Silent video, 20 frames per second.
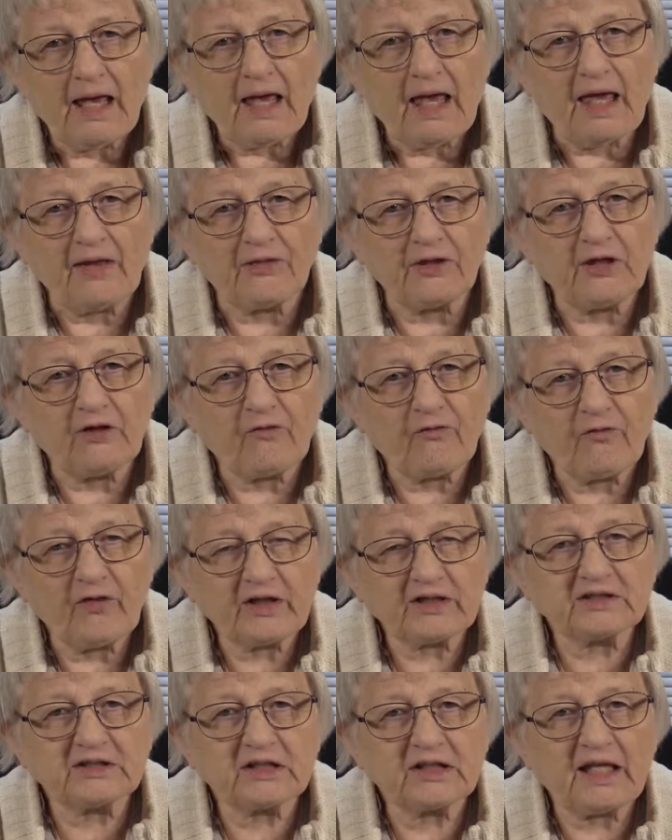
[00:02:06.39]
and the
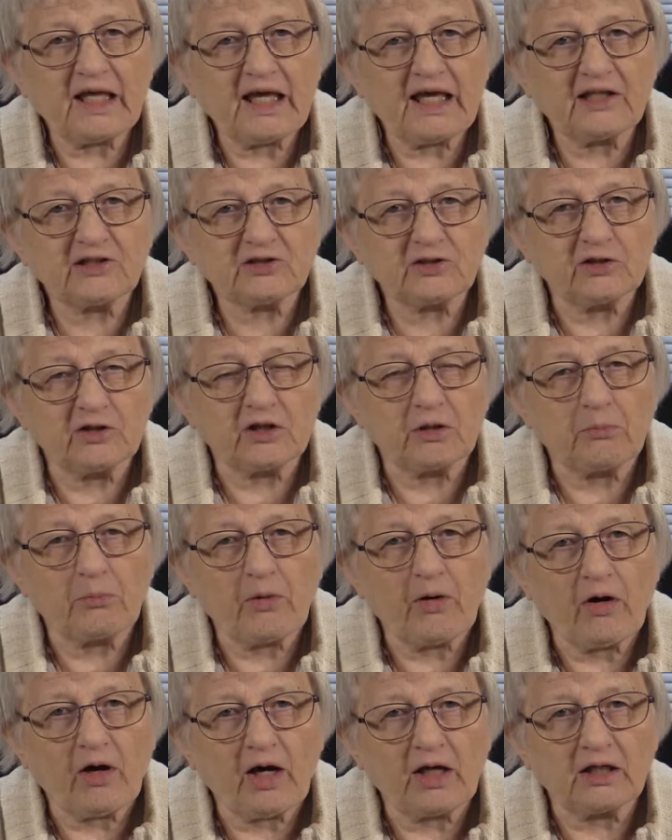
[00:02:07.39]
effects it has on the
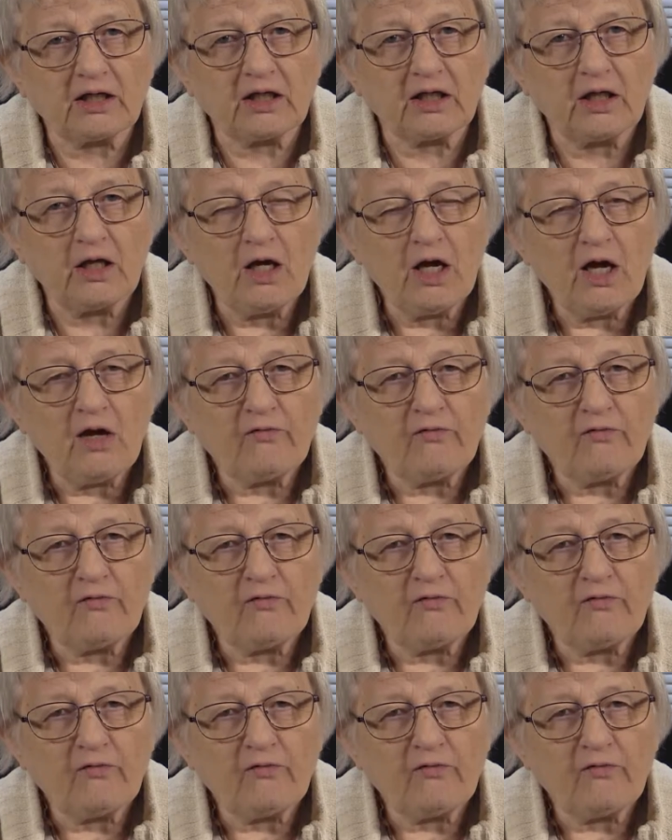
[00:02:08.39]
body.